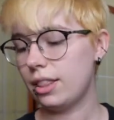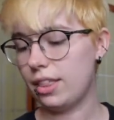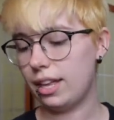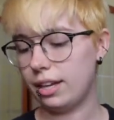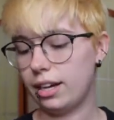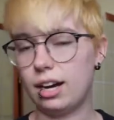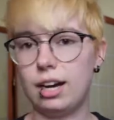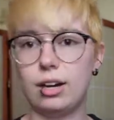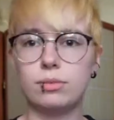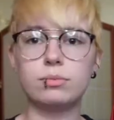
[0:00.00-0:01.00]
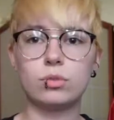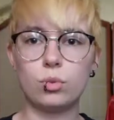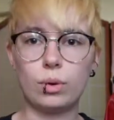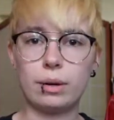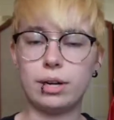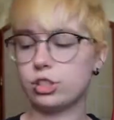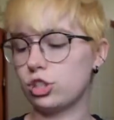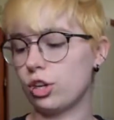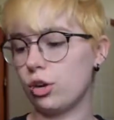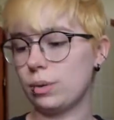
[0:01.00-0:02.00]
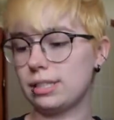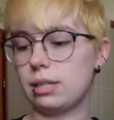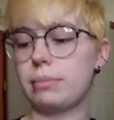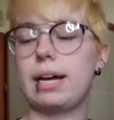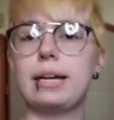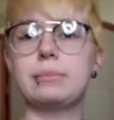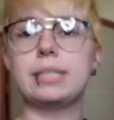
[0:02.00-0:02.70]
then what I would also go with sometimes